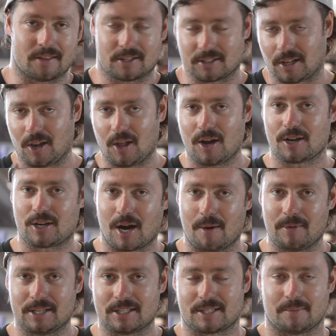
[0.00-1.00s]
There's a lot of
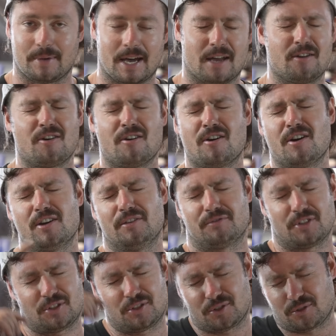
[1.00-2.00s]
comments about, oh,
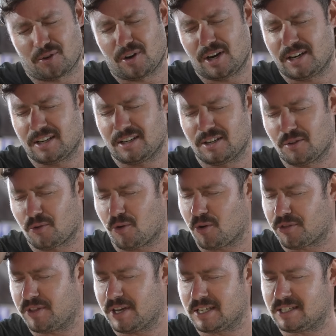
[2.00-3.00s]
you've destroyed an
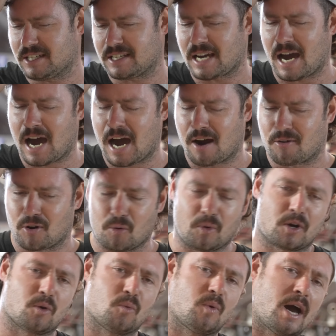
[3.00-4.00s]
authentic car or
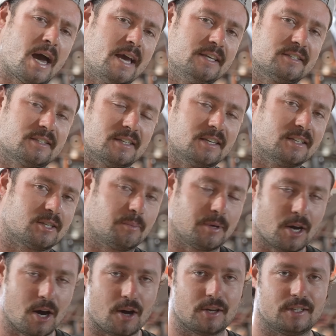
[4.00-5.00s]
what a waste. And to
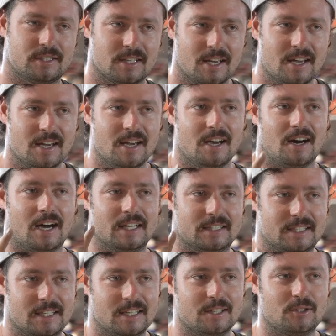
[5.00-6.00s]
be honest, I
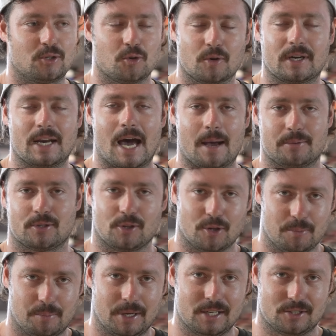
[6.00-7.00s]
did it to an
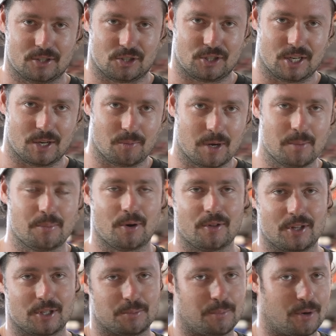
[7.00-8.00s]
absolute piece of shit. We bought this